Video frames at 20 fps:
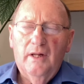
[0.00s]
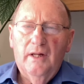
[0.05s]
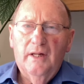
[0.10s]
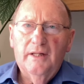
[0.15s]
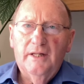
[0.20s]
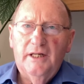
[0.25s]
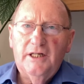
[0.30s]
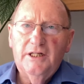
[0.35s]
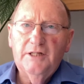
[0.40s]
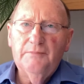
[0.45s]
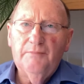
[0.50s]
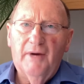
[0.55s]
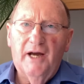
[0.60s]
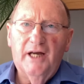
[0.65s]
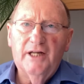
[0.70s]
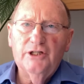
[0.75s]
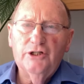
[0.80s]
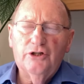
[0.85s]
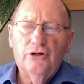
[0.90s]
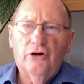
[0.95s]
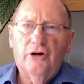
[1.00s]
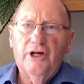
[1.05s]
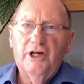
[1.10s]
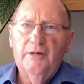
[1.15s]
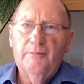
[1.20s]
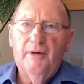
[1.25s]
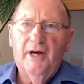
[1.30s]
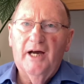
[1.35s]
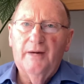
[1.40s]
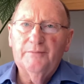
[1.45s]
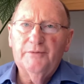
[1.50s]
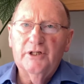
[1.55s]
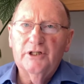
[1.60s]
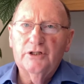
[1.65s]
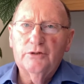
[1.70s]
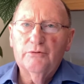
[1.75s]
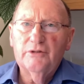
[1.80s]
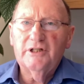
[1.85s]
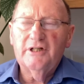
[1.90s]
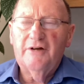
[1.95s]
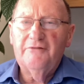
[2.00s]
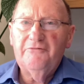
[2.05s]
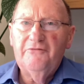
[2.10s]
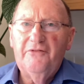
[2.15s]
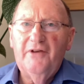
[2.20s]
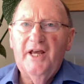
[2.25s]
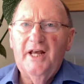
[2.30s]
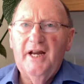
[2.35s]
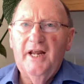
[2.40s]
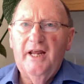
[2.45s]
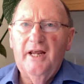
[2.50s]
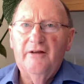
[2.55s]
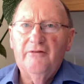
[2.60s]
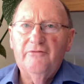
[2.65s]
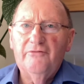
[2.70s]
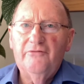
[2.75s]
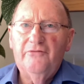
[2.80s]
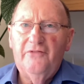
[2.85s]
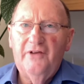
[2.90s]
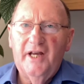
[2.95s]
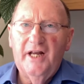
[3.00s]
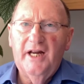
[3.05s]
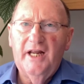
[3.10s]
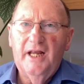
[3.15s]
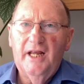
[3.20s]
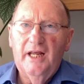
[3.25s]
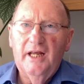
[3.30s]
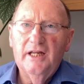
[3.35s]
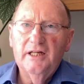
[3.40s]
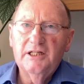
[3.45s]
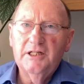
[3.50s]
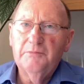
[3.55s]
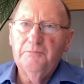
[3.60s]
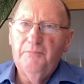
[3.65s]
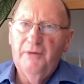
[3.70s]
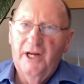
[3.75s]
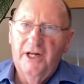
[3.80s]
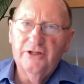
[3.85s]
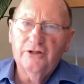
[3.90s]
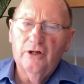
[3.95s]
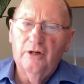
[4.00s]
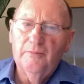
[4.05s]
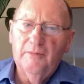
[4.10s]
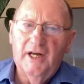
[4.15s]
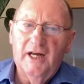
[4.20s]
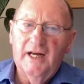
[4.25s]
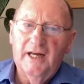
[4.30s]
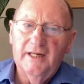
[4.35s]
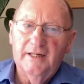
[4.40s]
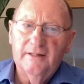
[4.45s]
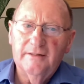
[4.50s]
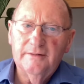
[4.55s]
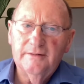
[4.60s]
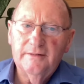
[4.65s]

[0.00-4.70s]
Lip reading: This man, John the Baptist, was a very, very special man.